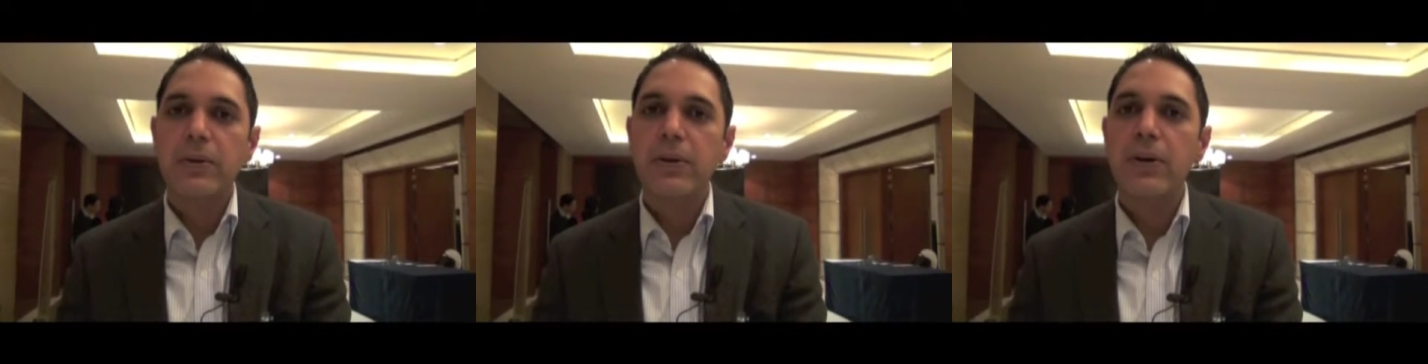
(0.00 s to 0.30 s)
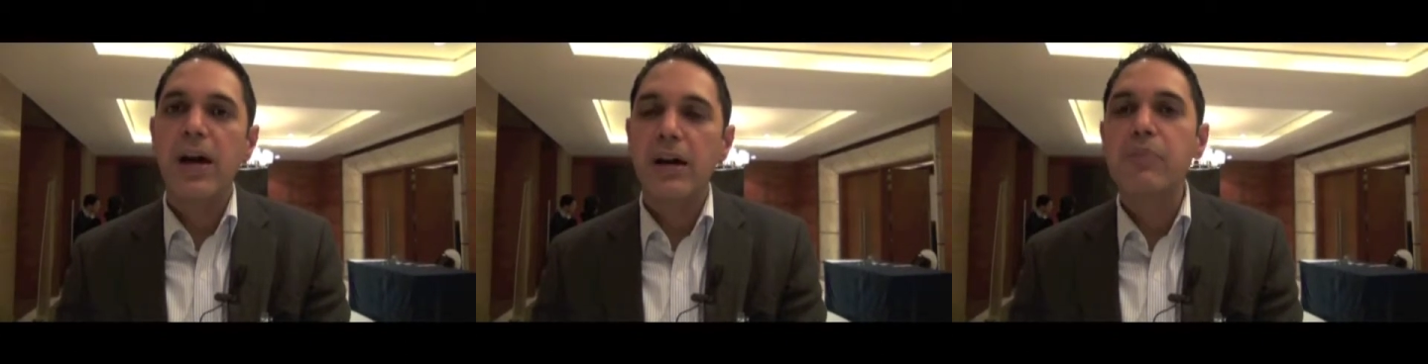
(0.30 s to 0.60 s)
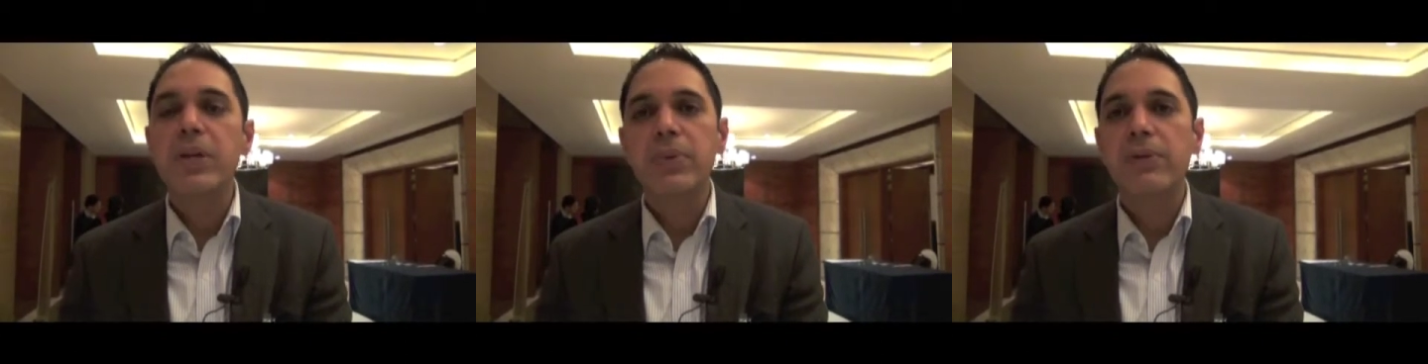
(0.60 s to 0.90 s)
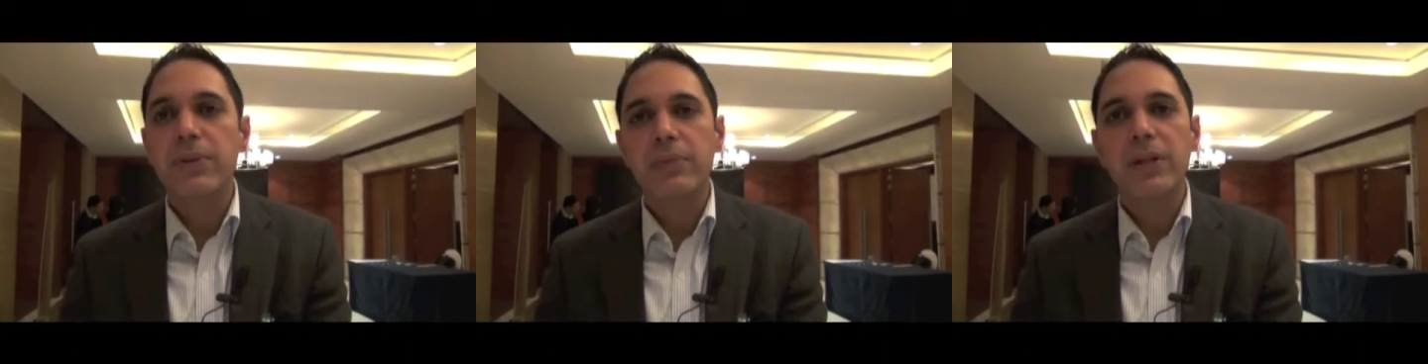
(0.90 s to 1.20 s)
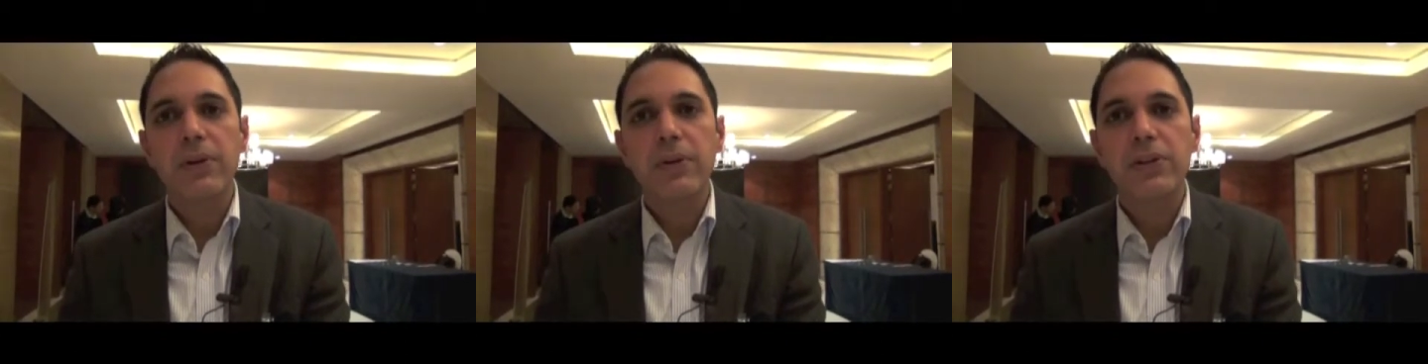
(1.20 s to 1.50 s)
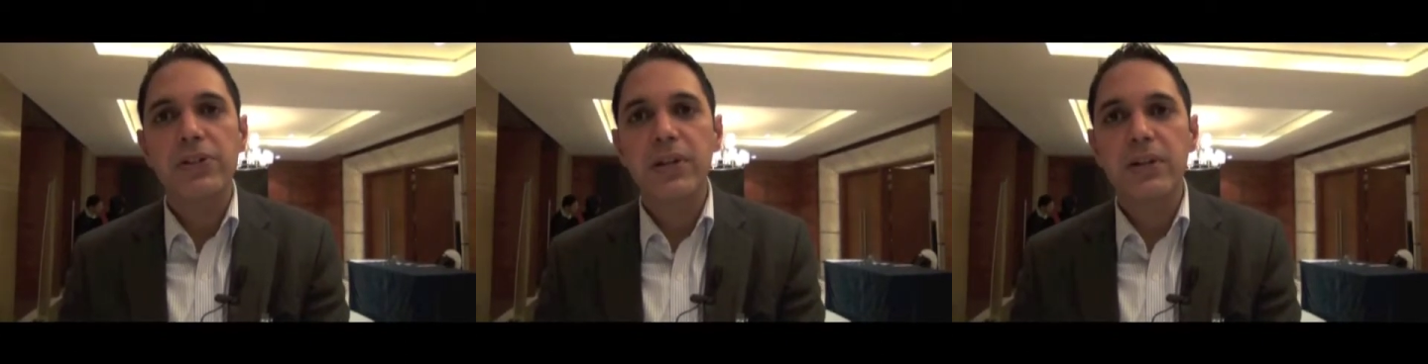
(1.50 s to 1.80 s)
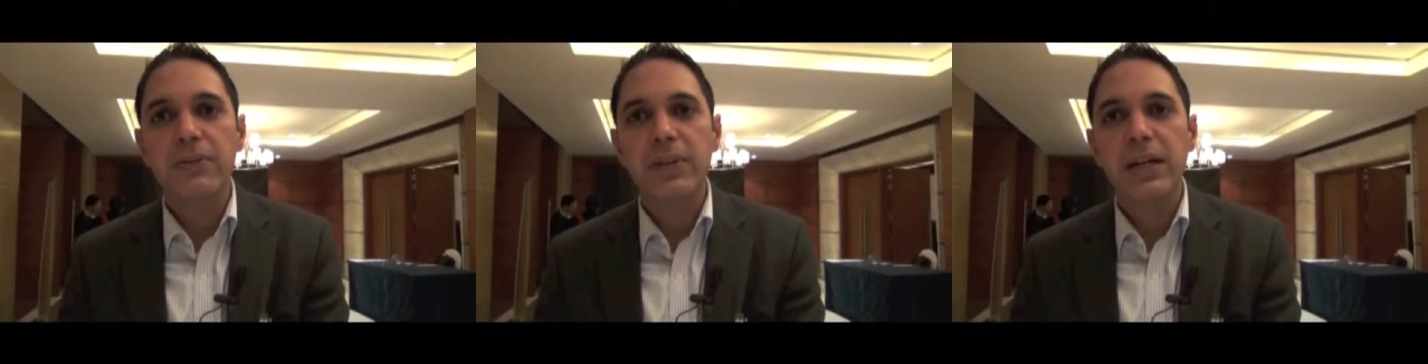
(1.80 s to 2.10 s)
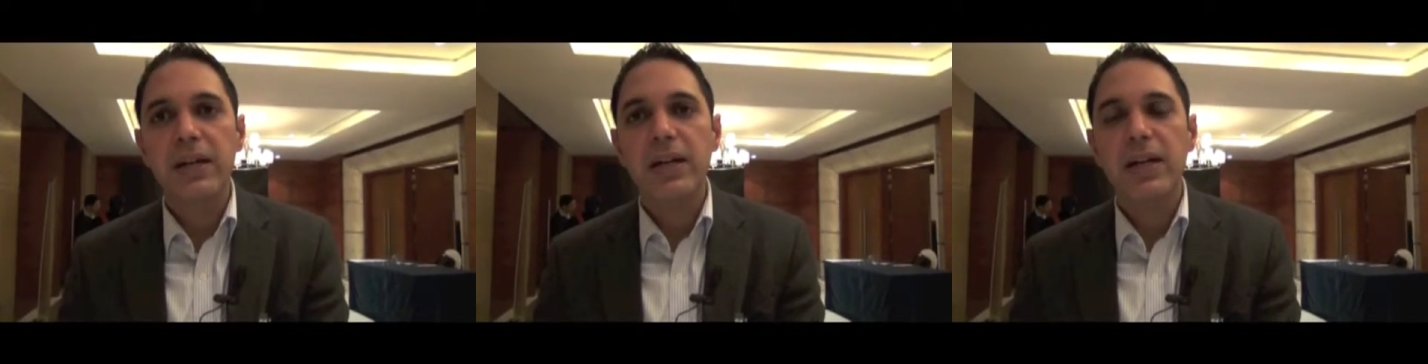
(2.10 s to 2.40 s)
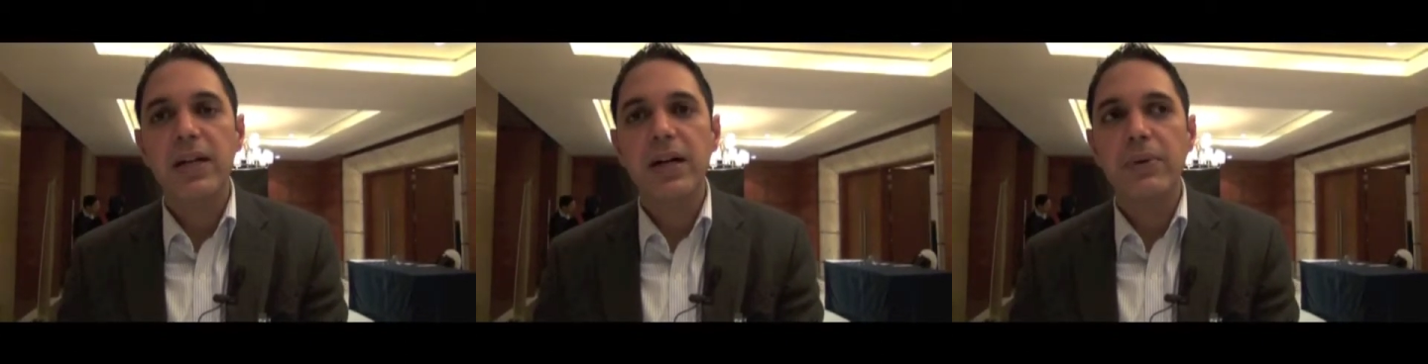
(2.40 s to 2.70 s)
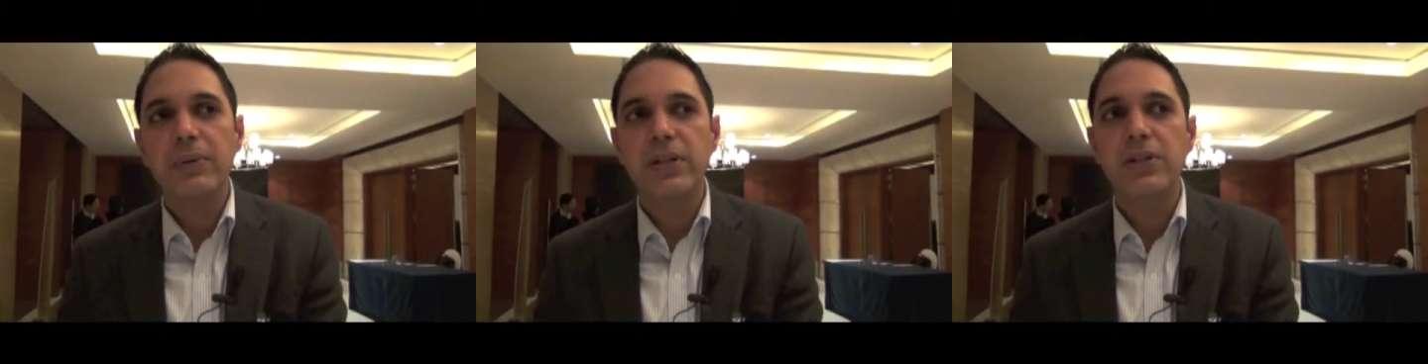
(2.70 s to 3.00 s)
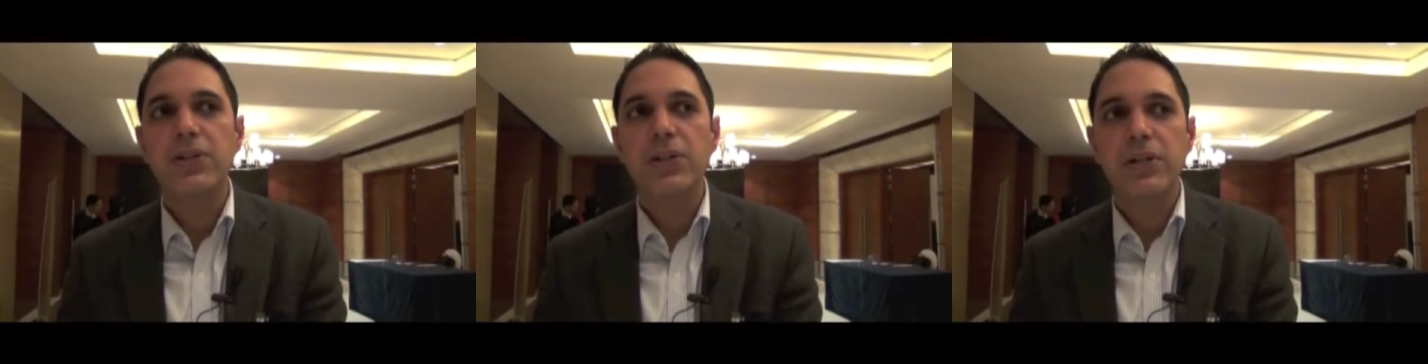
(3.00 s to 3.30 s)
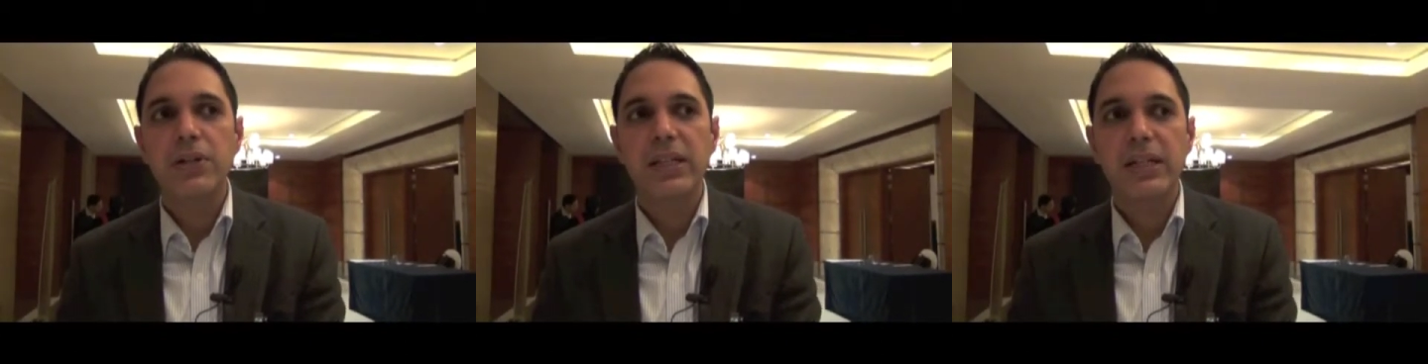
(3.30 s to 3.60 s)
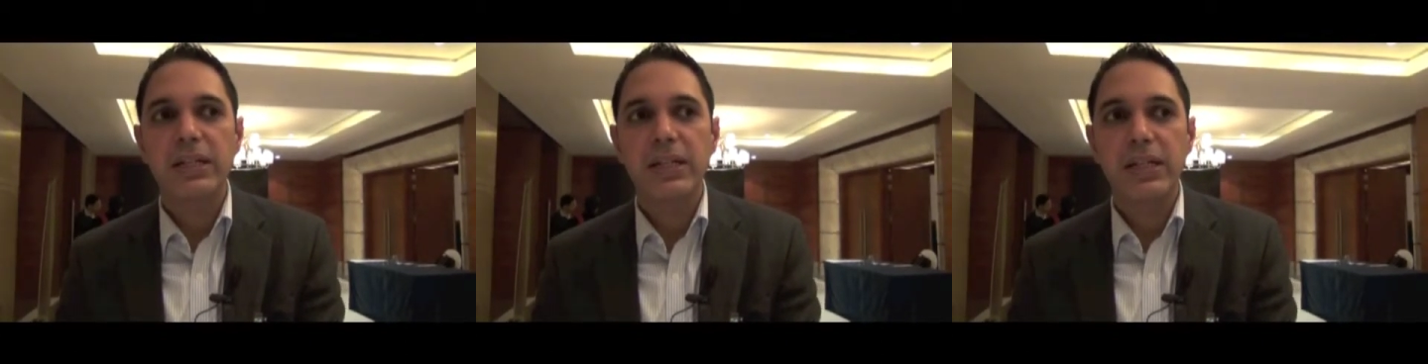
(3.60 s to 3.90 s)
we would hire people from that local geography, and we would ensure that